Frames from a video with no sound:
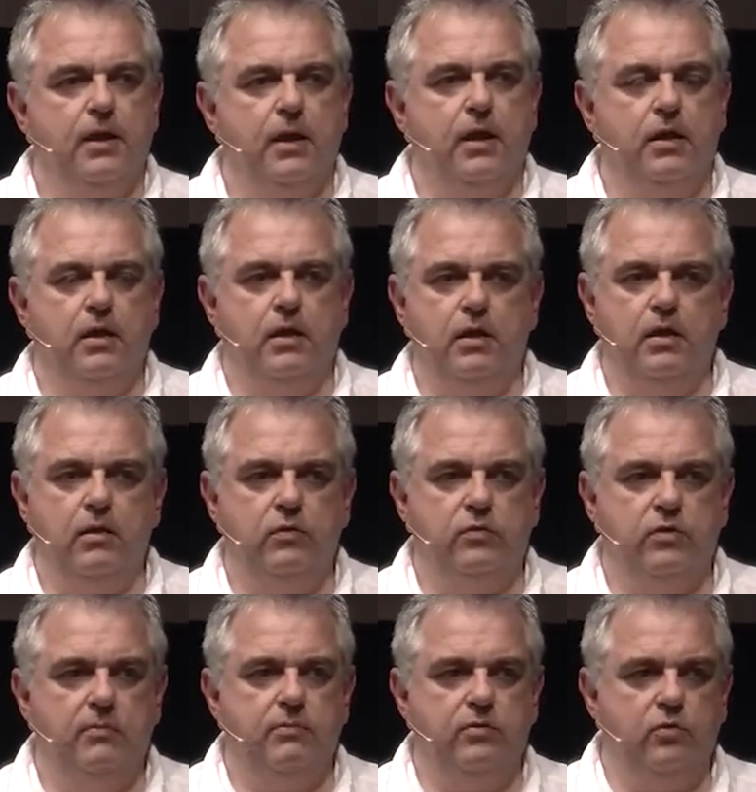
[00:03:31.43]
and I know
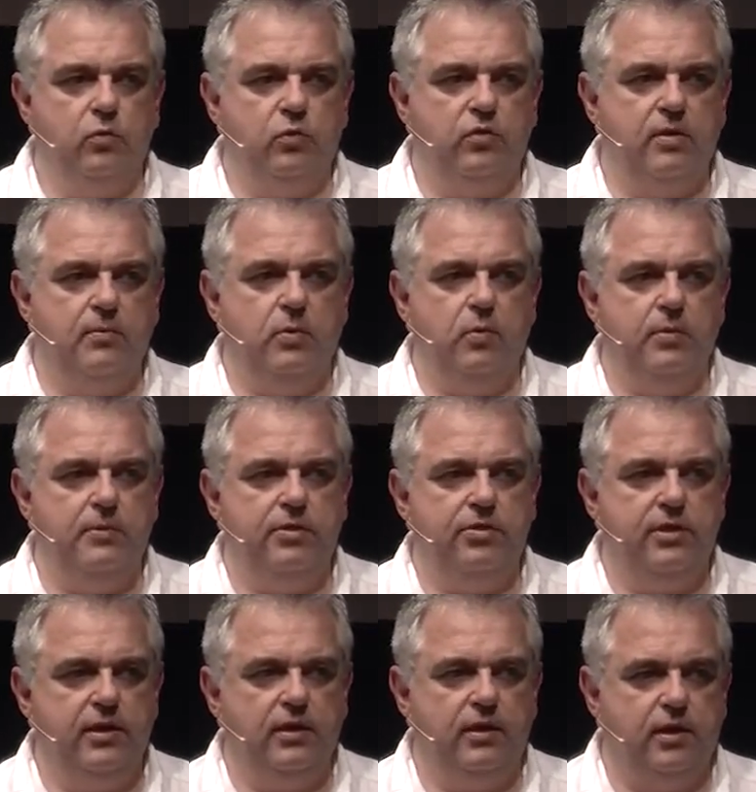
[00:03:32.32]
some women
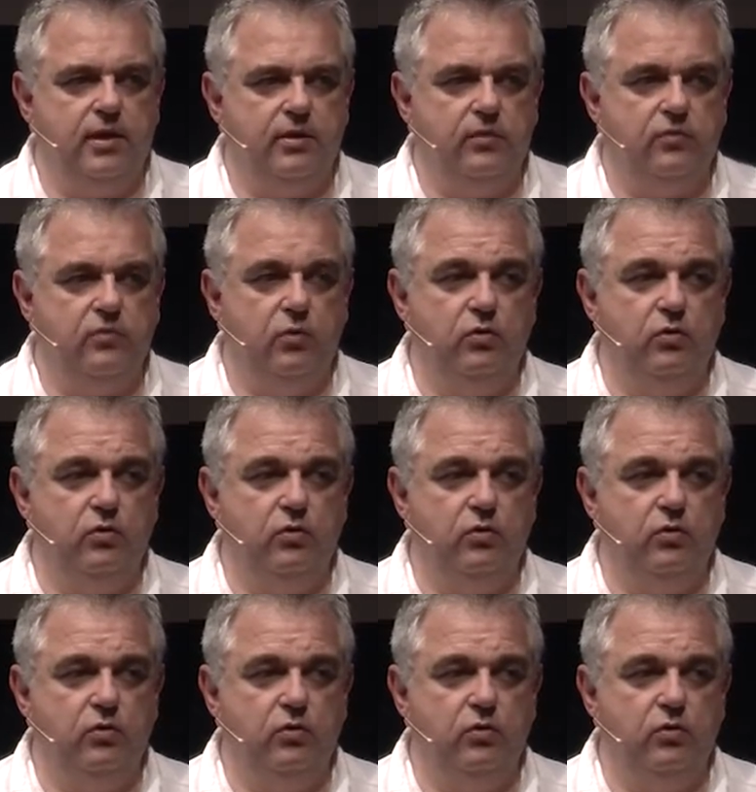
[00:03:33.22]
think like this.